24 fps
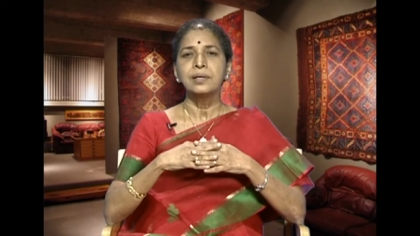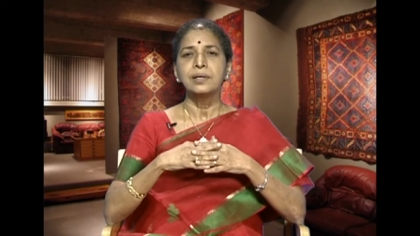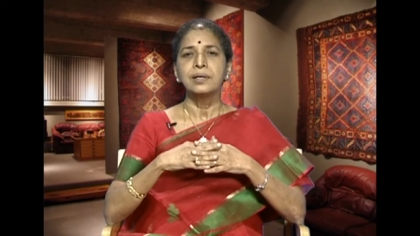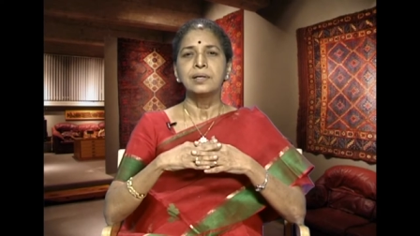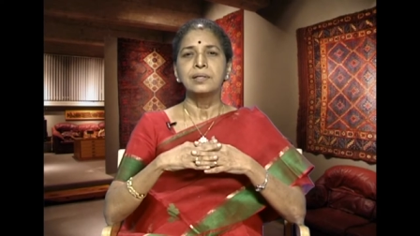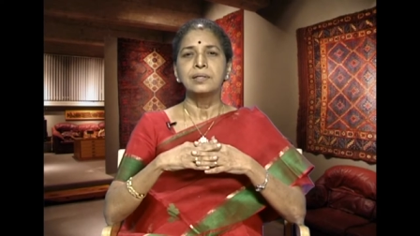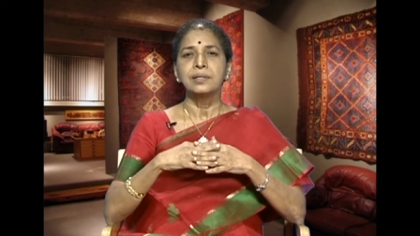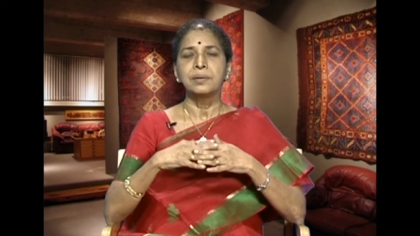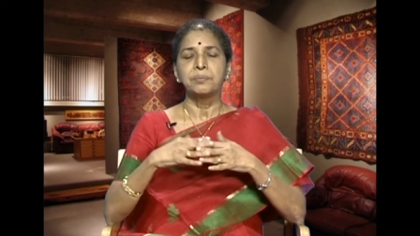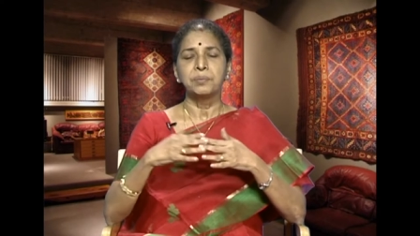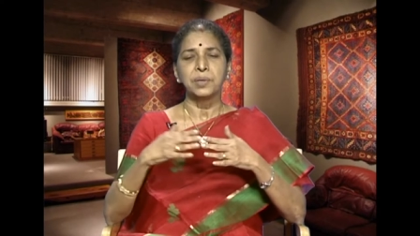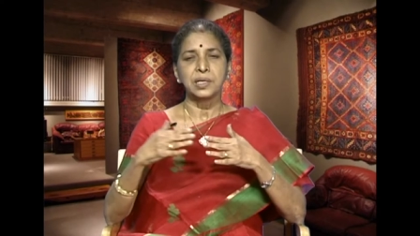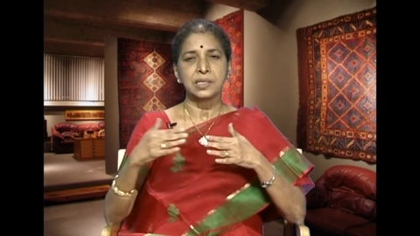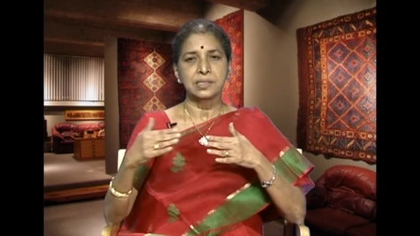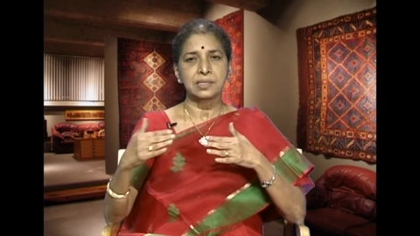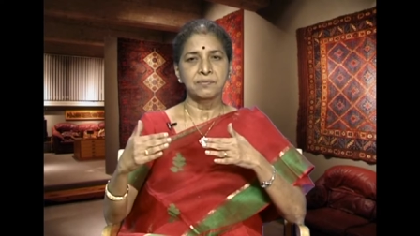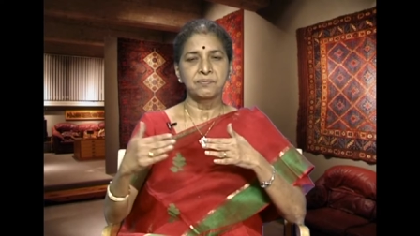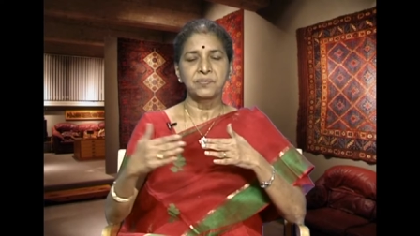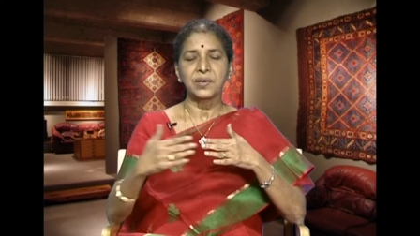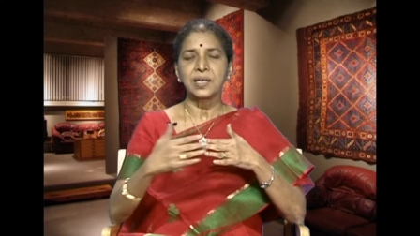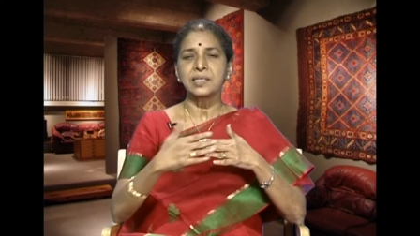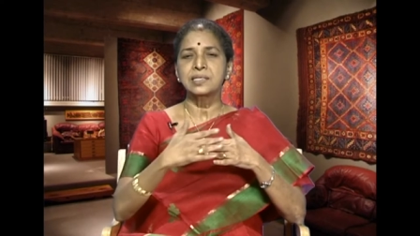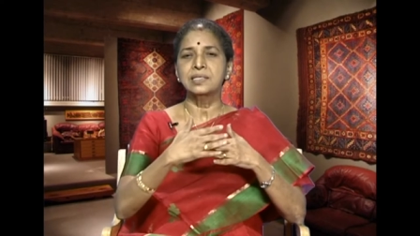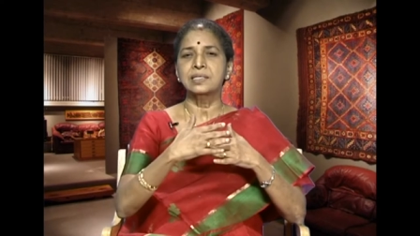that means the
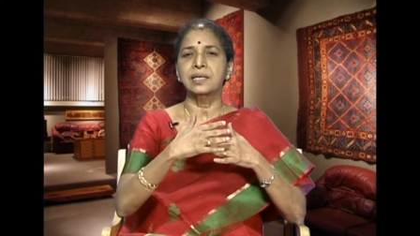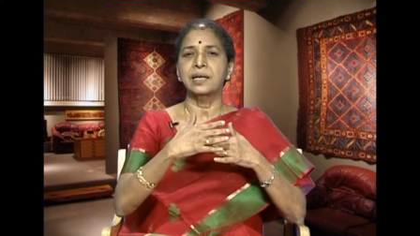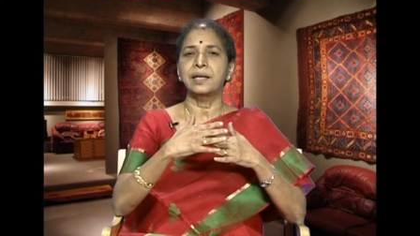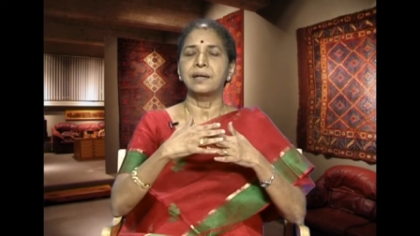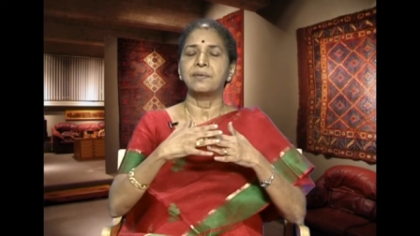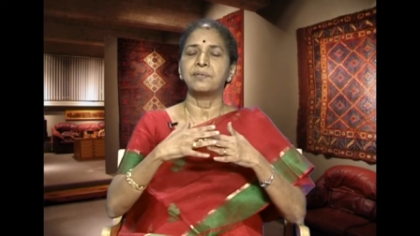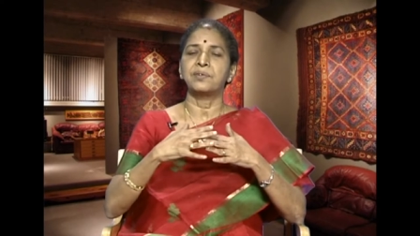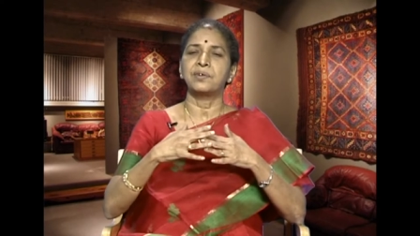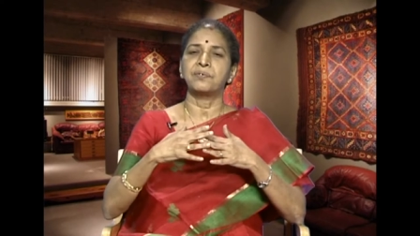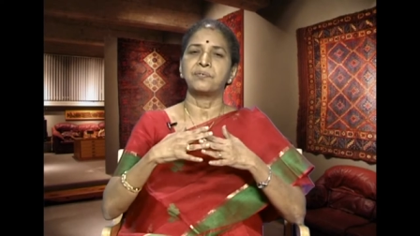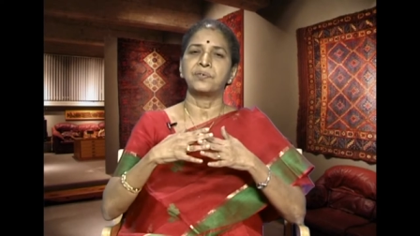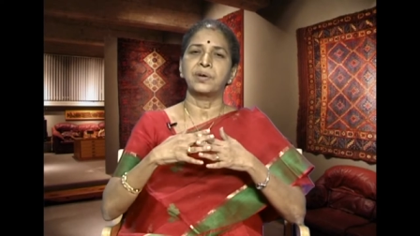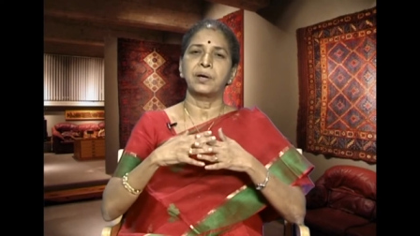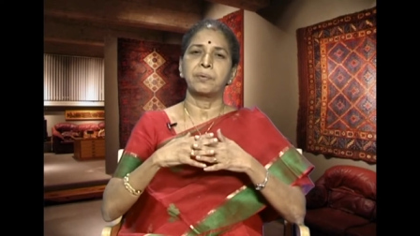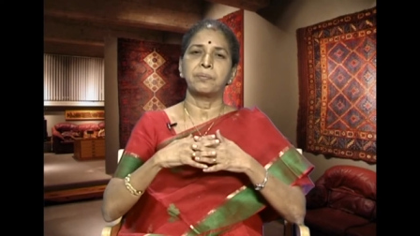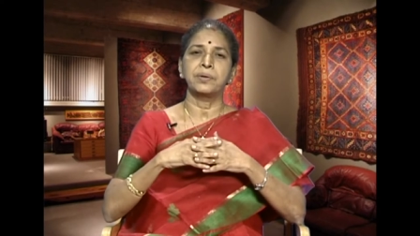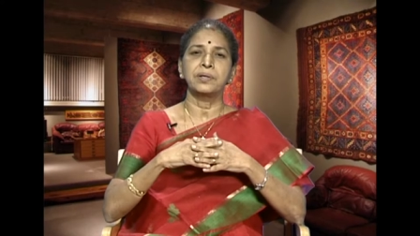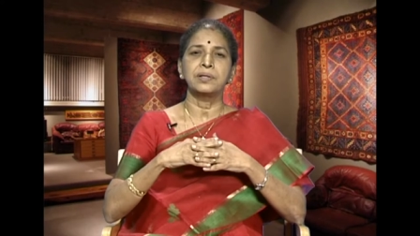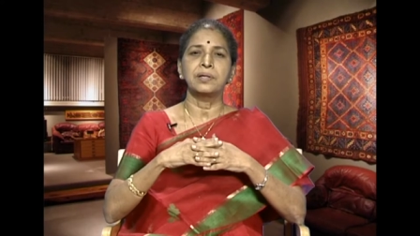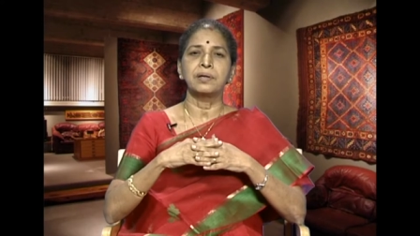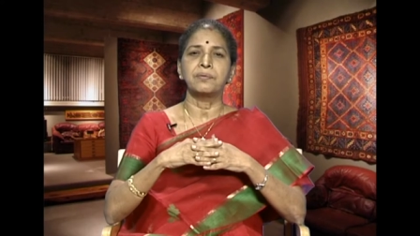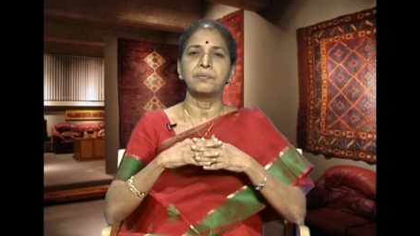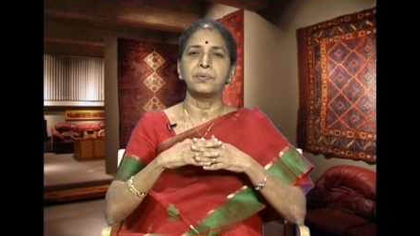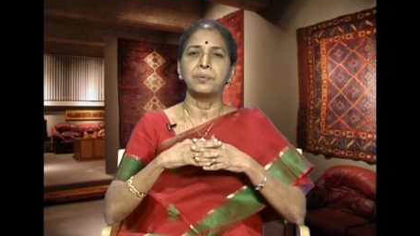face side of the fabric
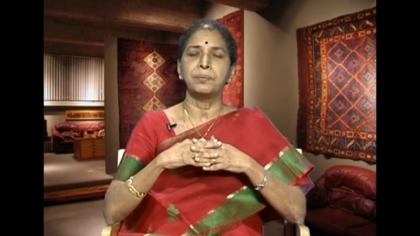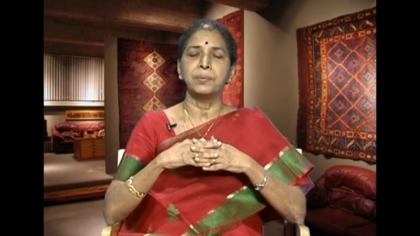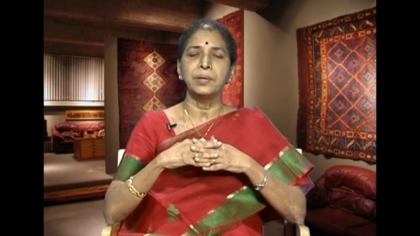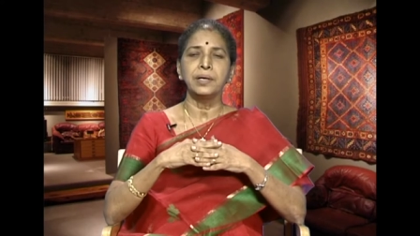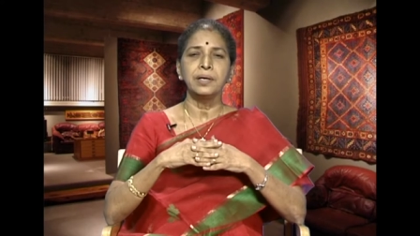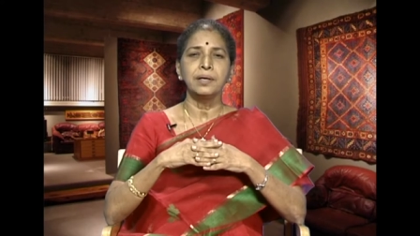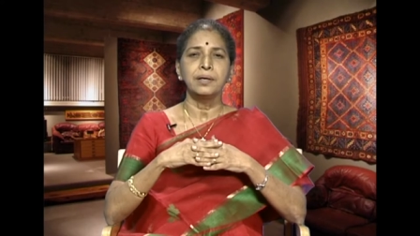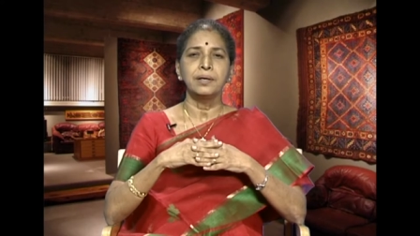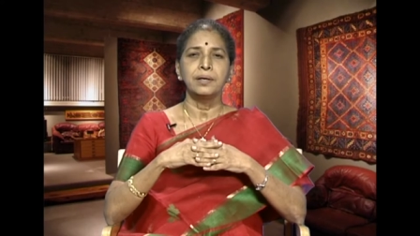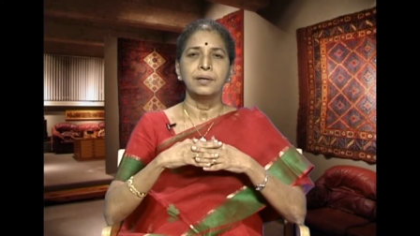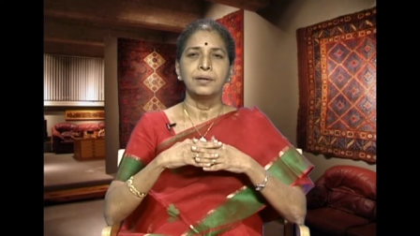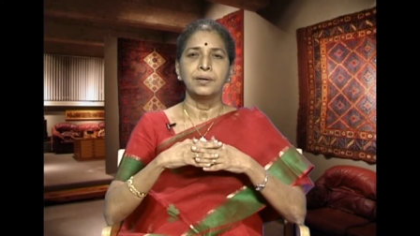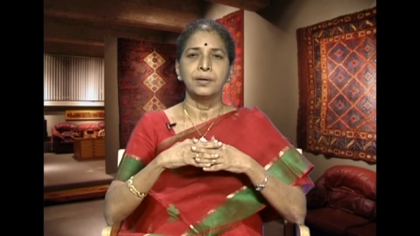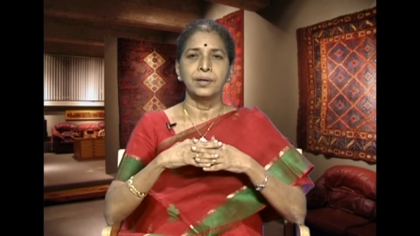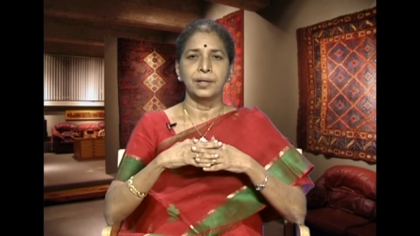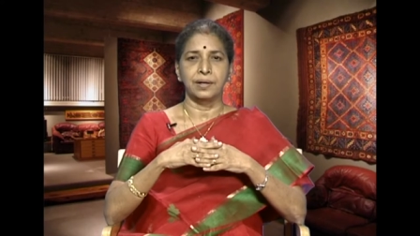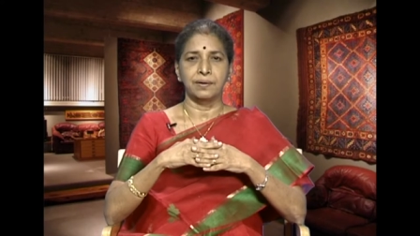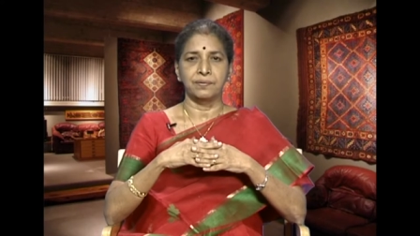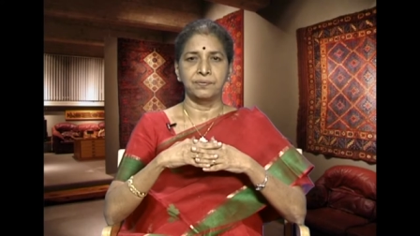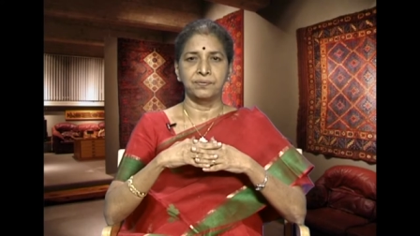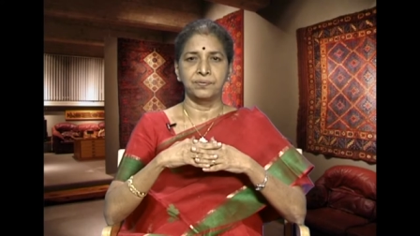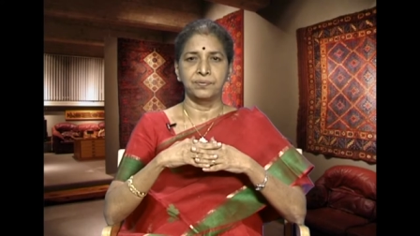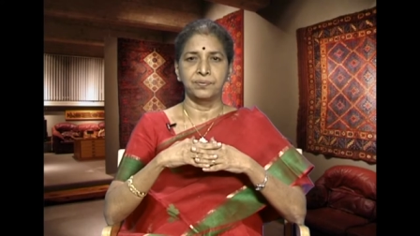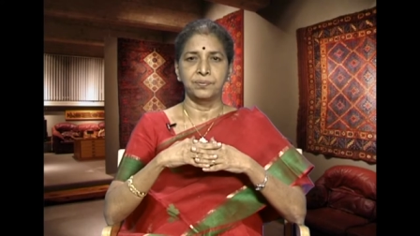that will be
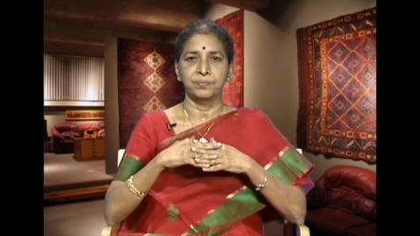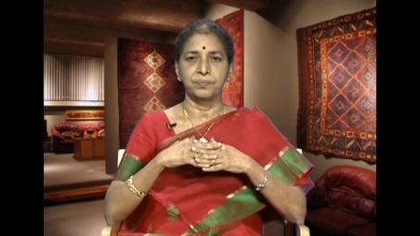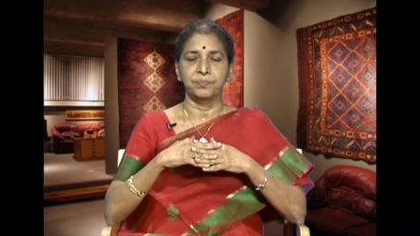enough.